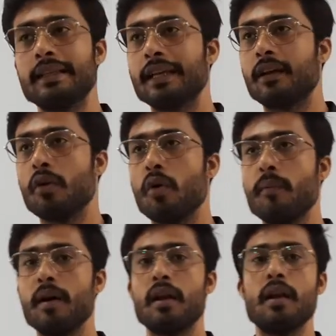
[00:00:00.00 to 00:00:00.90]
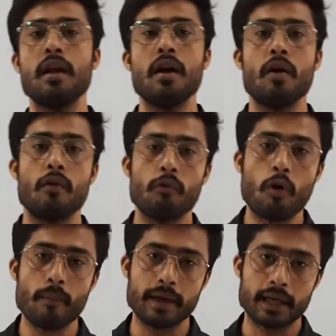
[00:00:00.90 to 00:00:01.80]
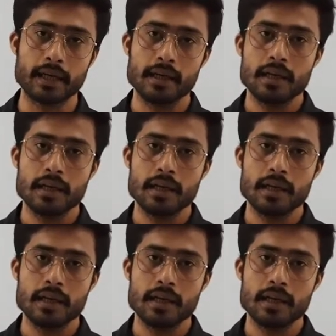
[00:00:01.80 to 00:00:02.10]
the global warming.